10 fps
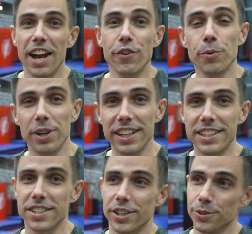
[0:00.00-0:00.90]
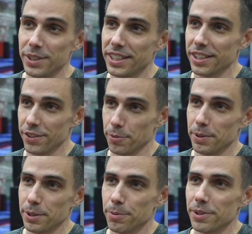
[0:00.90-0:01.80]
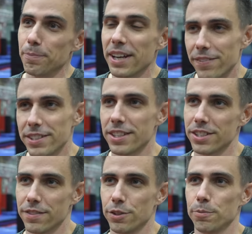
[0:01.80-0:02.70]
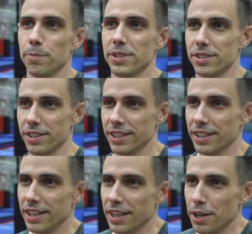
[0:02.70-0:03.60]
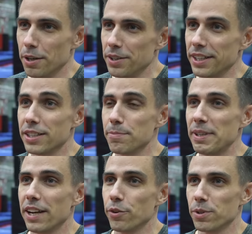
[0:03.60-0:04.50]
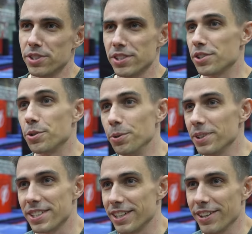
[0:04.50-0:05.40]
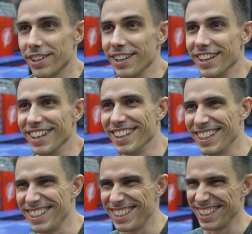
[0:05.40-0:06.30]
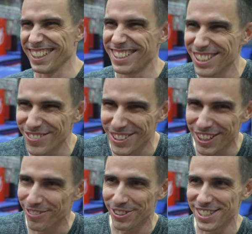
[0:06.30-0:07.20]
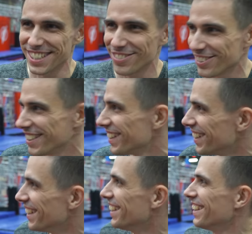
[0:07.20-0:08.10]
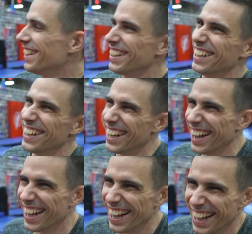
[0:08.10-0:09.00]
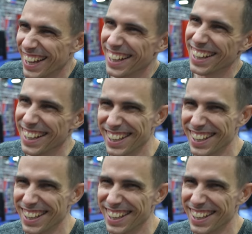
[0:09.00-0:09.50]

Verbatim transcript: Everyone is a unique and irrepeatable manifestation of the human mystery. That doesn't mean everyone's just as cool as another. It just means everyone's different. Ah, okay, okay.